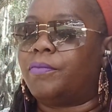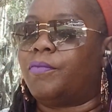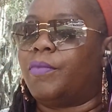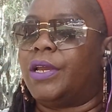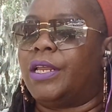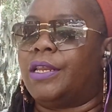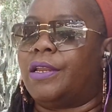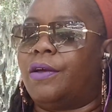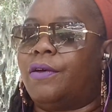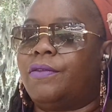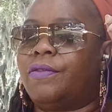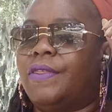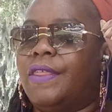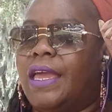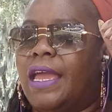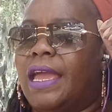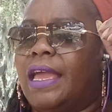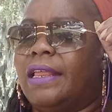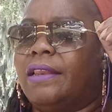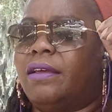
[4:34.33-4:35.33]
We know
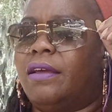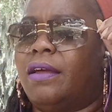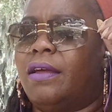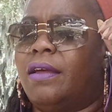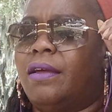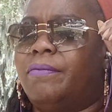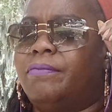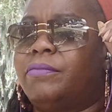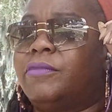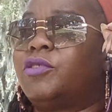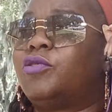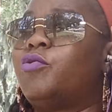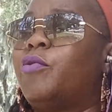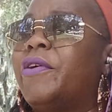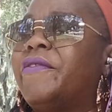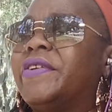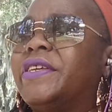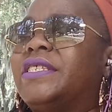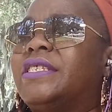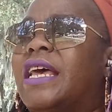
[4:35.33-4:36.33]
that
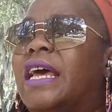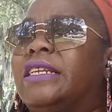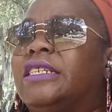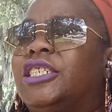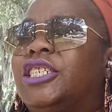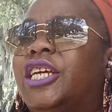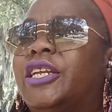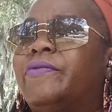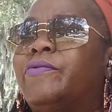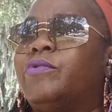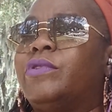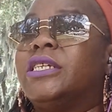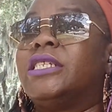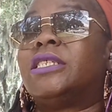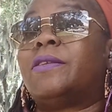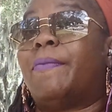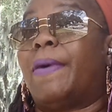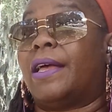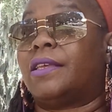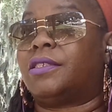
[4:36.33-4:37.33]
Taurus sign in general
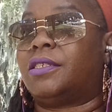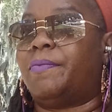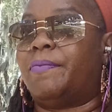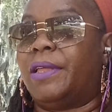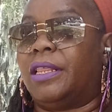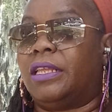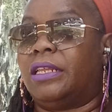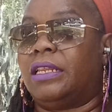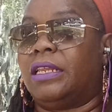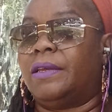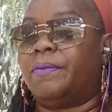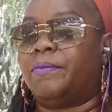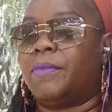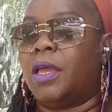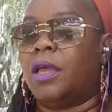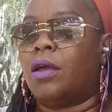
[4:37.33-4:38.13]
is about stability.